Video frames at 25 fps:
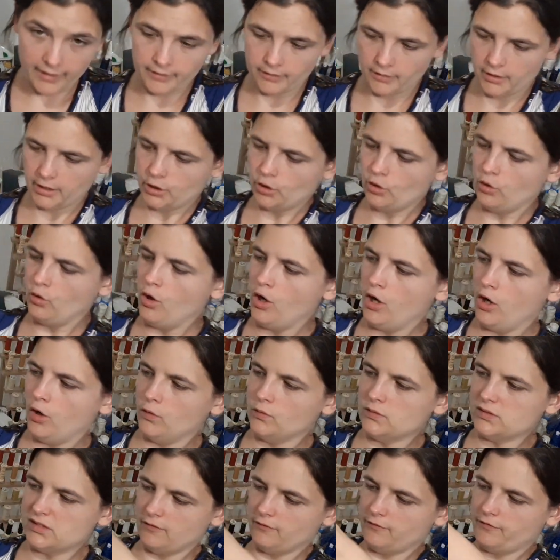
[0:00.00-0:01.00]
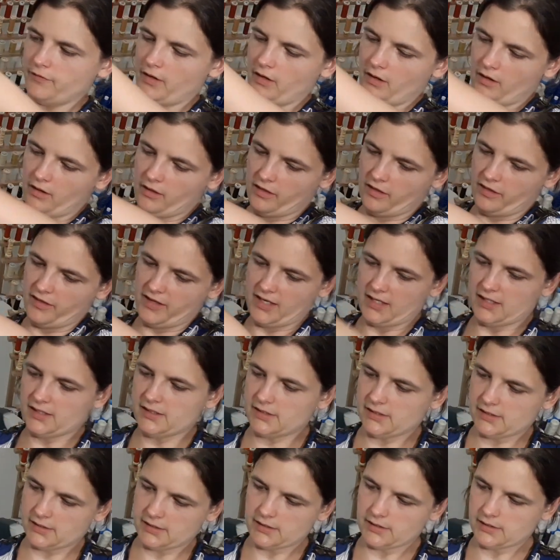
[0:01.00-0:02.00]
I got hold of
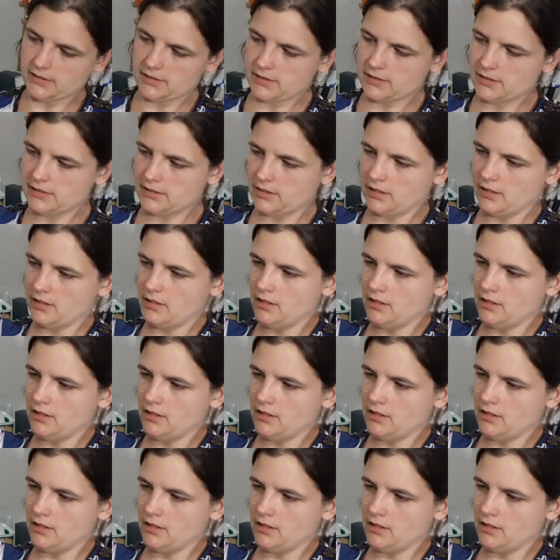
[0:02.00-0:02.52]
this